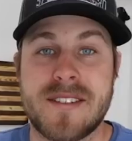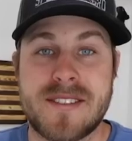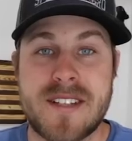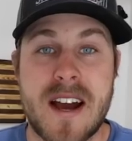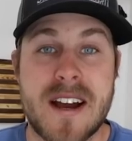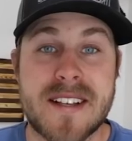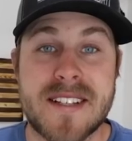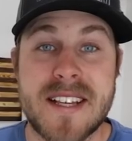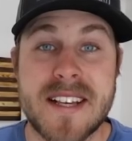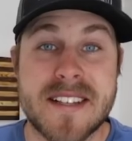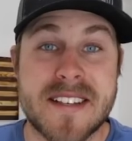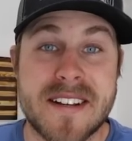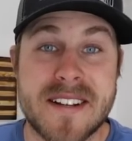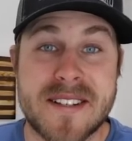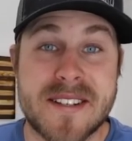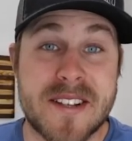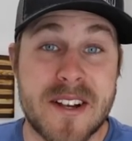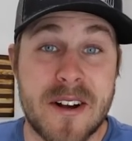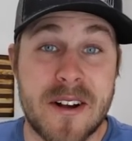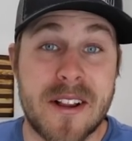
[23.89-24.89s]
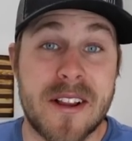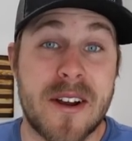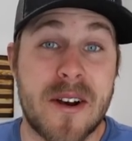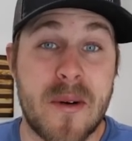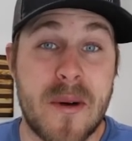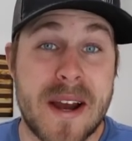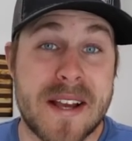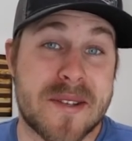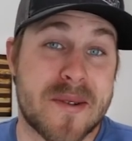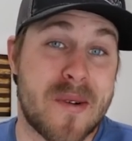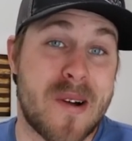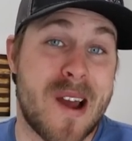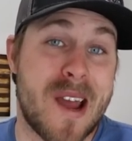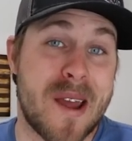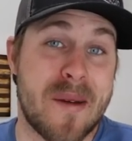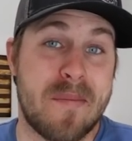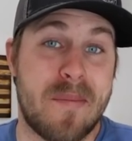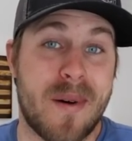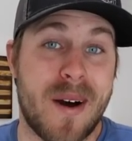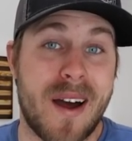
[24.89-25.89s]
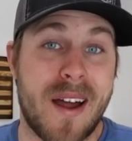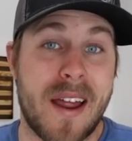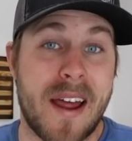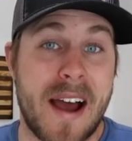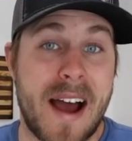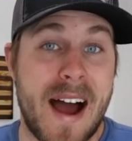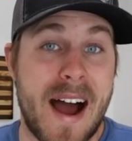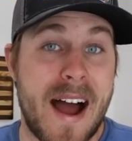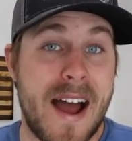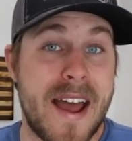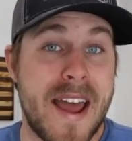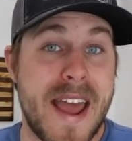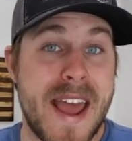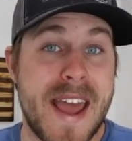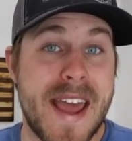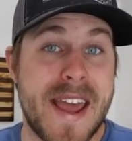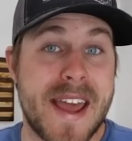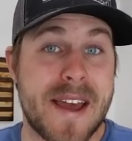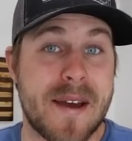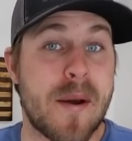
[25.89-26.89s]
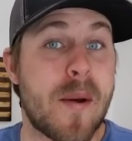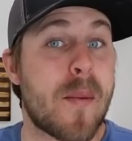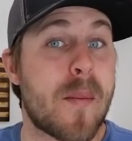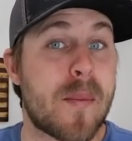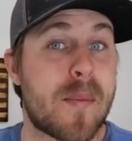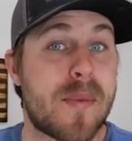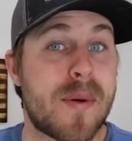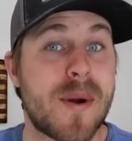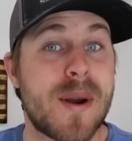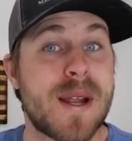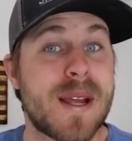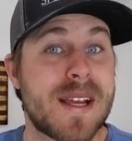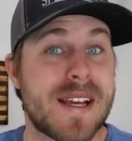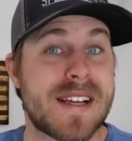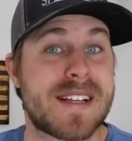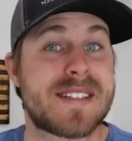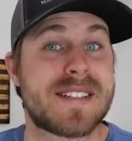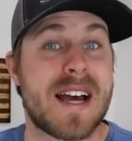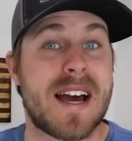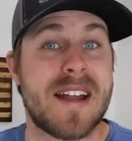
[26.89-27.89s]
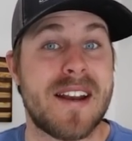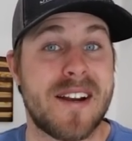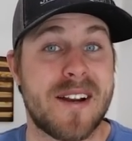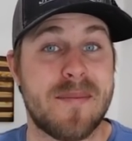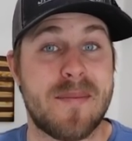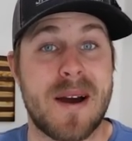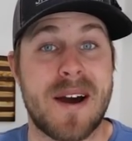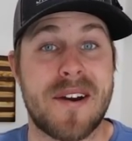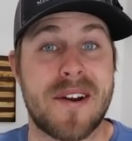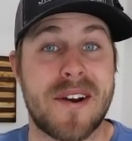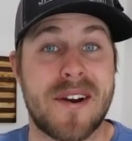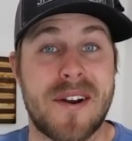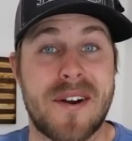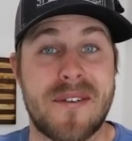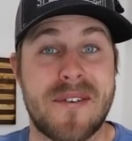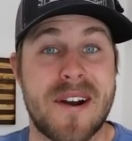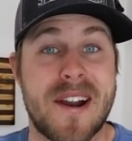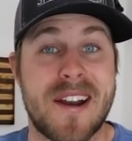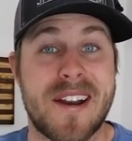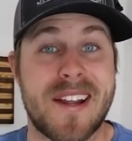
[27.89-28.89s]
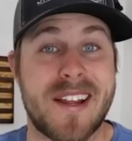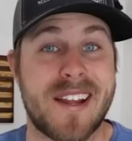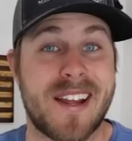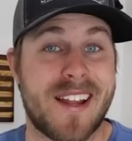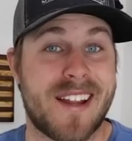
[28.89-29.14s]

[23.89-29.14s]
Duck season is still a little ways away, but I am pretty excited about it already,